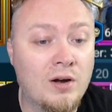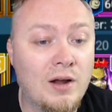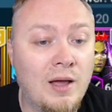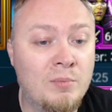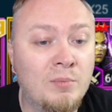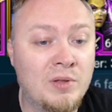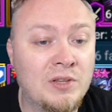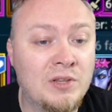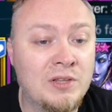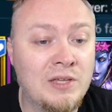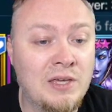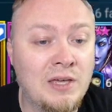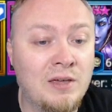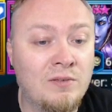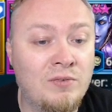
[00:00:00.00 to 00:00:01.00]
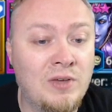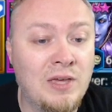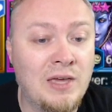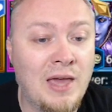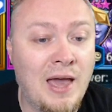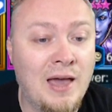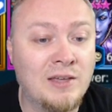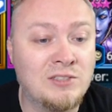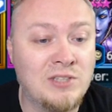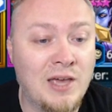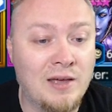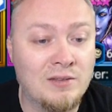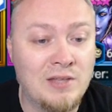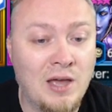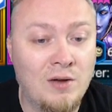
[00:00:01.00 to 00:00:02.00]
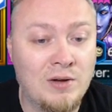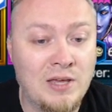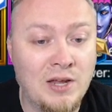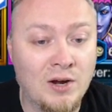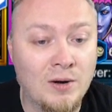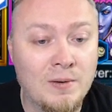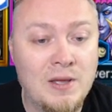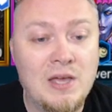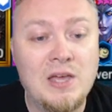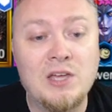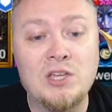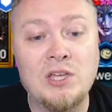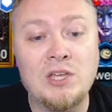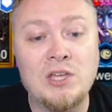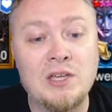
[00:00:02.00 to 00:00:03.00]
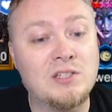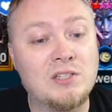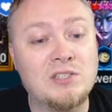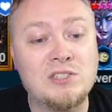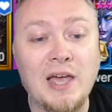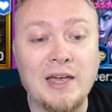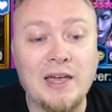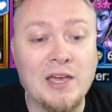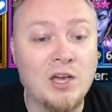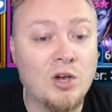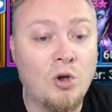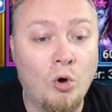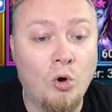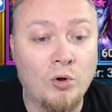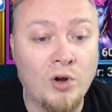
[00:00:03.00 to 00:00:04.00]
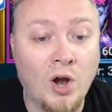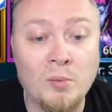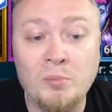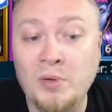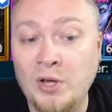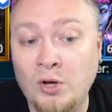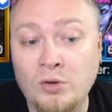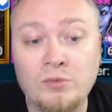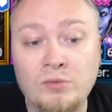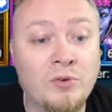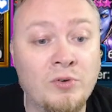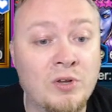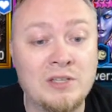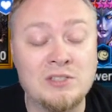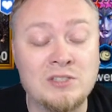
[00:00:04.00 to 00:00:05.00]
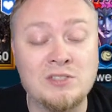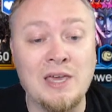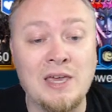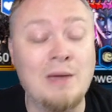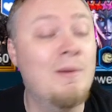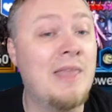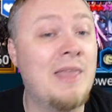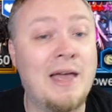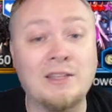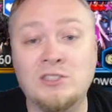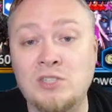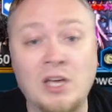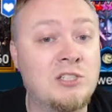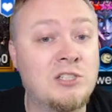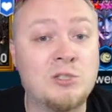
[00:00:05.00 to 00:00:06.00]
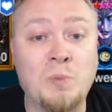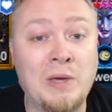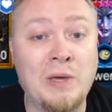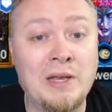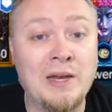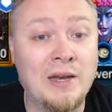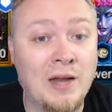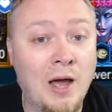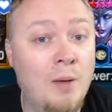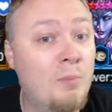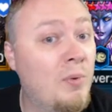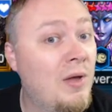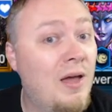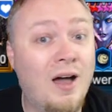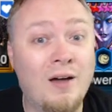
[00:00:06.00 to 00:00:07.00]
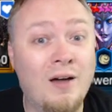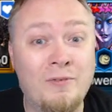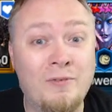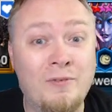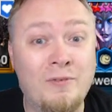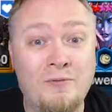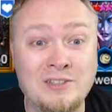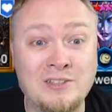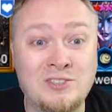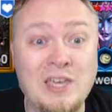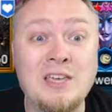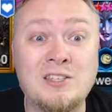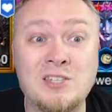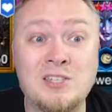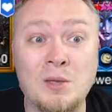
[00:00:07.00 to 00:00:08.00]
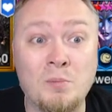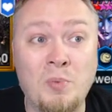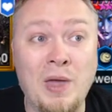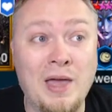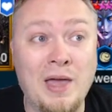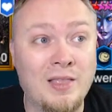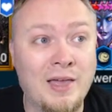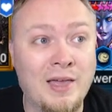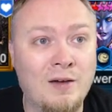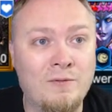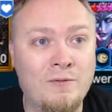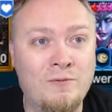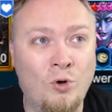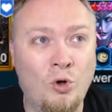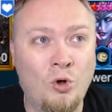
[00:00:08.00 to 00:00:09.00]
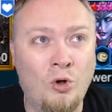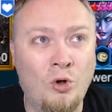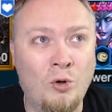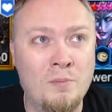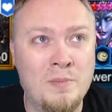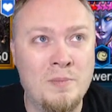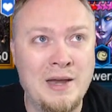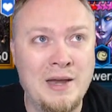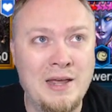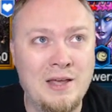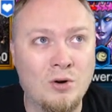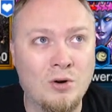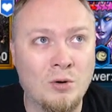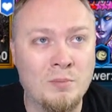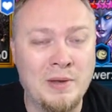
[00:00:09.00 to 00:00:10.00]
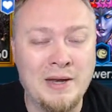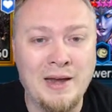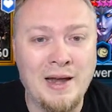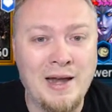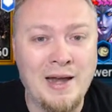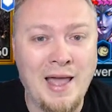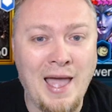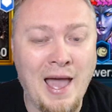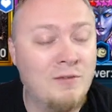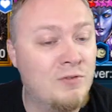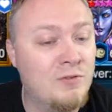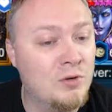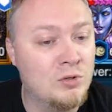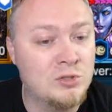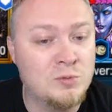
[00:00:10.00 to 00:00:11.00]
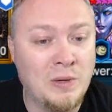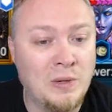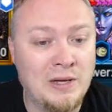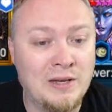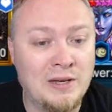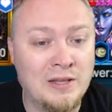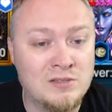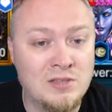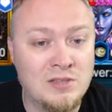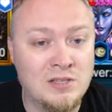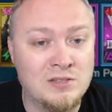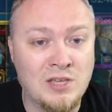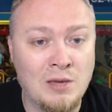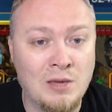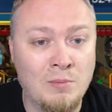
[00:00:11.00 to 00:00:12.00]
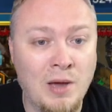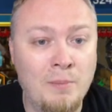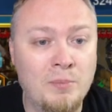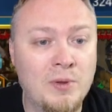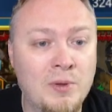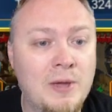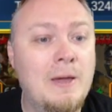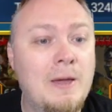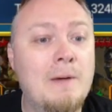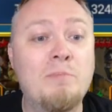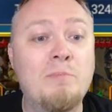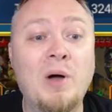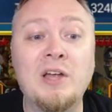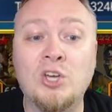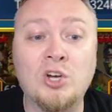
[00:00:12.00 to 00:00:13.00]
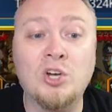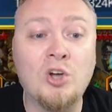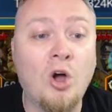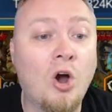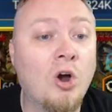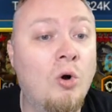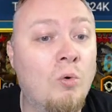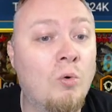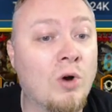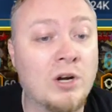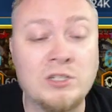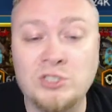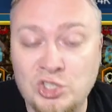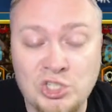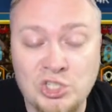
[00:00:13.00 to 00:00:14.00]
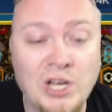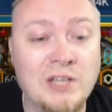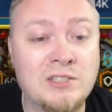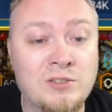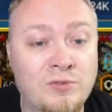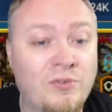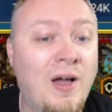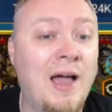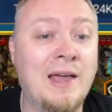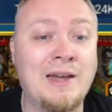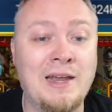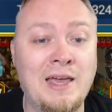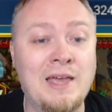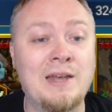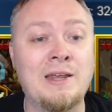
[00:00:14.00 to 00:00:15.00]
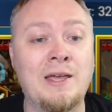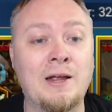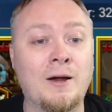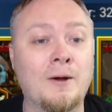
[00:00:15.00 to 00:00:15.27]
I believe he has, yeah, down here. He has a second Cold Heart build for this team, and that does speed it up a, a decent bit, like a full minute or minute and a half. It'll speed this, this team up. But Yakarl works just fine in here.